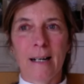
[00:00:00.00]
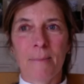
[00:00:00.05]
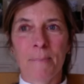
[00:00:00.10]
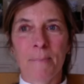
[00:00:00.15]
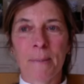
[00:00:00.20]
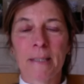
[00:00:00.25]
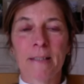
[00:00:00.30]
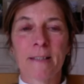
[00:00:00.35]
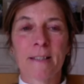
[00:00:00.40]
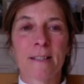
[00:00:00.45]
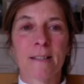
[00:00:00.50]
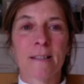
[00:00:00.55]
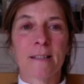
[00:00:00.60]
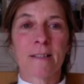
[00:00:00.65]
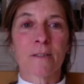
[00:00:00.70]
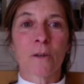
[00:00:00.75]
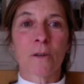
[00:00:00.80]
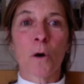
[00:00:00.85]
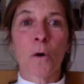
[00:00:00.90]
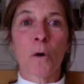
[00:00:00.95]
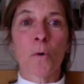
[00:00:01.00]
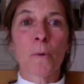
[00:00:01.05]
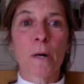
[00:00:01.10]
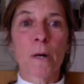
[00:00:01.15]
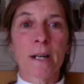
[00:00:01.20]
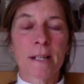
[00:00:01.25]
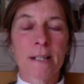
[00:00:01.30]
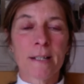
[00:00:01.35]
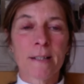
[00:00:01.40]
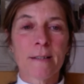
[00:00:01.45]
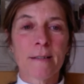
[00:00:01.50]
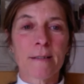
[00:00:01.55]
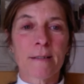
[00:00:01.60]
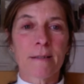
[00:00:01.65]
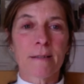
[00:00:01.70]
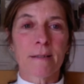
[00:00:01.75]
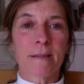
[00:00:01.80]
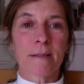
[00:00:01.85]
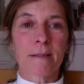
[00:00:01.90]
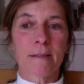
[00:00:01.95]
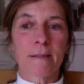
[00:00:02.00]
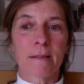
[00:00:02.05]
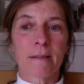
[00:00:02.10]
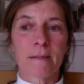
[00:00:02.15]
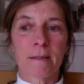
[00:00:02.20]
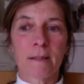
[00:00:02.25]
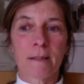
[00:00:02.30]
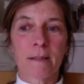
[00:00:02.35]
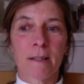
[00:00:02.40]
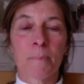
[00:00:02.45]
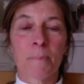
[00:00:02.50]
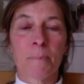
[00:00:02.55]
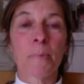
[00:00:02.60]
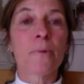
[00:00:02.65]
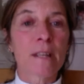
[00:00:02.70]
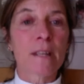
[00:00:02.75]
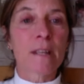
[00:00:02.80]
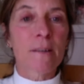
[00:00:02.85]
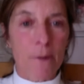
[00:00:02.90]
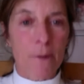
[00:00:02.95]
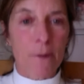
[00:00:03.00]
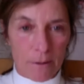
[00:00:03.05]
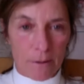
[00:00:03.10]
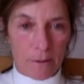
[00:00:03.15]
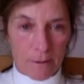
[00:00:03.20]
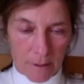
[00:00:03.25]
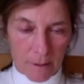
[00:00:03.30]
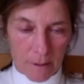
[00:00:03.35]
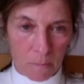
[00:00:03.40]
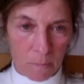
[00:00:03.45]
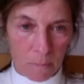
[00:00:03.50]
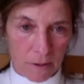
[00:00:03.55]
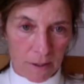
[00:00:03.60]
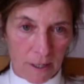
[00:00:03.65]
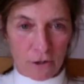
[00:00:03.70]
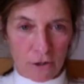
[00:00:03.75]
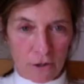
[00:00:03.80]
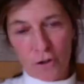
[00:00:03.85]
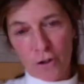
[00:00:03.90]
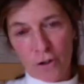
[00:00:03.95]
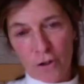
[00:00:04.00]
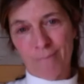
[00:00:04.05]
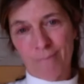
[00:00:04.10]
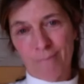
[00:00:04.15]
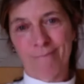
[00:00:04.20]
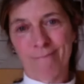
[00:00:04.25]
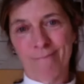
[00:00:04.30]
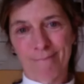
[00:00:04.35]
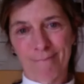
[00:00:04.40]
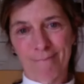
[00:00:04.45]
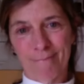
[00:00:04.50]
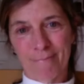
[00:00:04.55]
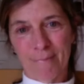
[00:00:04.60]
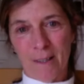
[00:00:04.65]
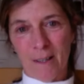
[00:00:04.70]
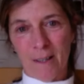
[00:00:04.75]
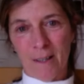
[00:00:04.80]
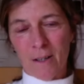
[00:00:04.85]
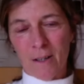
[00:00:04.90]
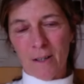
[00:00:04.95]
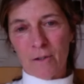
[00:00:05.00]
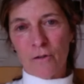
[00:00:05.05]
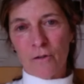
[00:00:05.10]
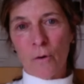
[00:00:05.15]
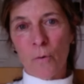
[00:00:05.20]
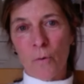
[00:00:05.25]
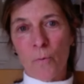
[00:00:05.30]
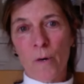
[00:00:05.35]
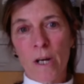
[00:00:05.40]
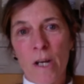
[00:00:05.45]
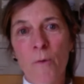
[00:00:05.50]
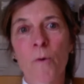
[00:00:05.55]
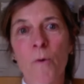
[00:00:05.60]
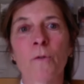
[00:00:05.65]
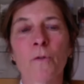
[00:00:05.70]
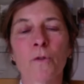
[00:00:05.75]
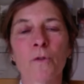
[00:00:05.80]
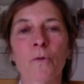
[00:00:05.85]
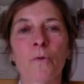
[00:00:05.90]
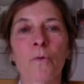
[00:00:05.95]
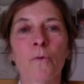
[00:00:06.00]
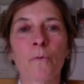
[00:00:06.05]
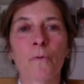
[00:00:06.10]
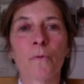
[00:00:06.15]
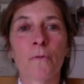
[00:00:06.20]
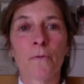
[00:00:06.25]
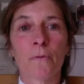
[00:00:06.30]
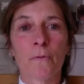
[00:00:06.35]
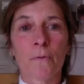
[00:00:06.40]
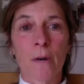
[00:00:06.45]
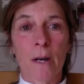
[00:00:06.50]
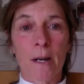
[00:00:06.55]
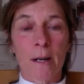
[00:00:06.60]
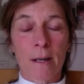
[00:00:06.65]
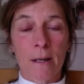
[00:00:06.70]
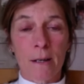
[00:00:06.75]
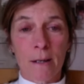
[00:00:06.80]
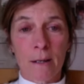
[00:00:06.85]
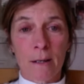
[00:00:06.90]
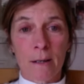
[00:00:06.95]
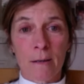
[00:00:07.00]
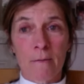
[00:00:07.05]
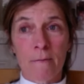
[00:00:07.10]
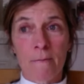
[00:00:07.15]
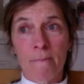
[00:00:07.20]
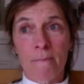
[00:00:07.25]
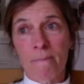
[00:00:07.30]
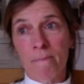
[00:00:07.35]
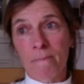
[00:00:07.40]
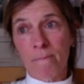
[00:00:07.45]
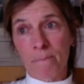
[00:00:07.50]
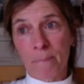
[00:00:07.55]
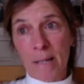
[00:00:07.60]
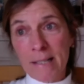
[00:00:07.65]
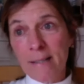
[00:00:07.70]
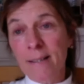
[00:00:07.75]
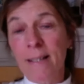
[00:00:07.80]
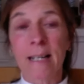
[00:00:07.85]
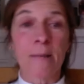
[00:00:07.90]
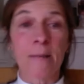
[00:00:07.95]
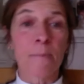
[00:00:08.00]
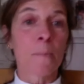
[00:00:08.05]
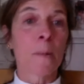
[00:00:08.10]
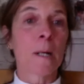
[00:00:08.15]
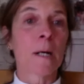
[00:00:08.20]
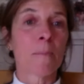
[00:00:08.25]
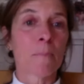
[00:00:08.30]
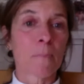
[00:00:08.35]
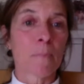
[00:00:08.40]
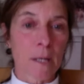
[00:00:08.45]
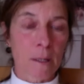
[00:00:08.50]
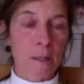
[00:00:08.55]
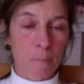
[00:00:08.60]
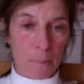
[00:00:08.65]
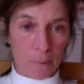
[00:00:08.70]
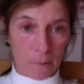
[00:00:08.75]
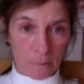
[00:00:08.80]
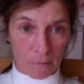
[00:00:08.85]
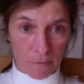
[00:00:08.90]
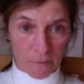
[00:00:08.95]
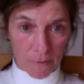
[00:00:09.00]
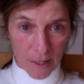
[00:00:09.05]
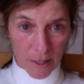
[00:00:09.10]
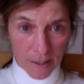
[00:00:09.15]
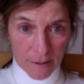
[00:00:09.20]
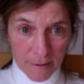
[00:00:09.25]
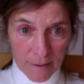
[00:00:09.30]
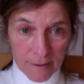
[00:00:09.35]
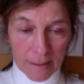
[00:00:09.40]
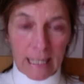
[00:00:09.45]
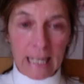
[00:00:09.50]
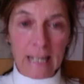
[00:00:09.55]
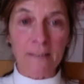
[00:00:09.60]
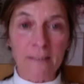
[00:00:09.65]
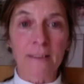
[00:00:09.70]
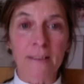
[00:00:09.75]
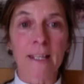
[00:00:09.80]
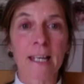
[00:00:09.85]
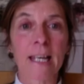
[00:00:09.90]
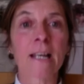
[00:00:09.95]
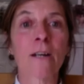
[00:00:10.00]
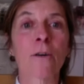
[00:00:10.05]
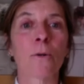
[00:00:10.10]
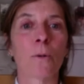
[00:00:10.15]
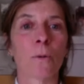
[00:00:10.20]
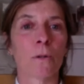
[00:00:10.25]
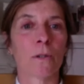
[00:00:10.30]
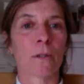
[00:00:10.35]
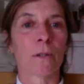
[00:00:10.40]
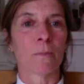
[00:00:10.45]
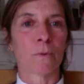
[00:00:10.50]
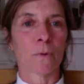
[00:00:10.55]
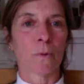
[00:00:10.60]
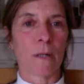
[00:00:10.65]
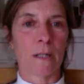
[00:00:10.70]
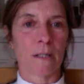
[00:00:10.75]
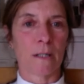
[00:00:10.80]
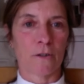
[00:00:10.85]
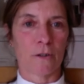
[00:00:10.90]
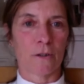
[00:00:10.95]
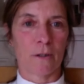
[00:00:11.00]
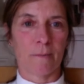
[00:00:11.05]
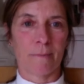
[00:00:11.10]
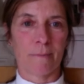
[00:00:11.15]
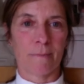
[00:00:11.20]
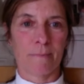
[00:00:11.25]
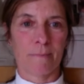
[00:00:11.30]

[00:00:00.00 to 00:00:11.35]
but there's always a previous invitation. So we want to basically invite people first and then call them to action.